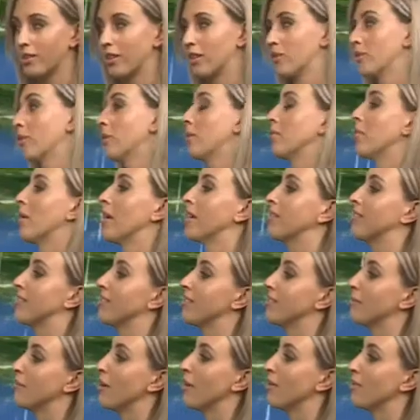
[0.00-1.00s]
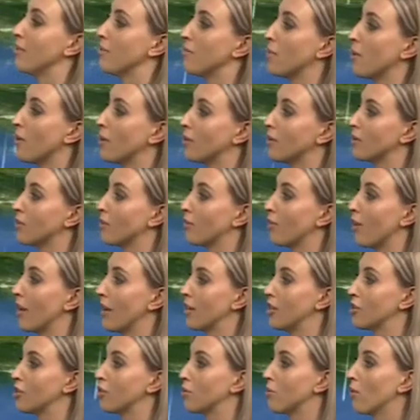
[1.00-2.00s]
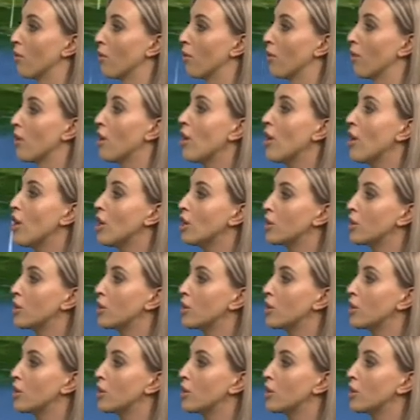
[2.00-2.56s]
That's where we might see some heavy bursts of rain tomorrow.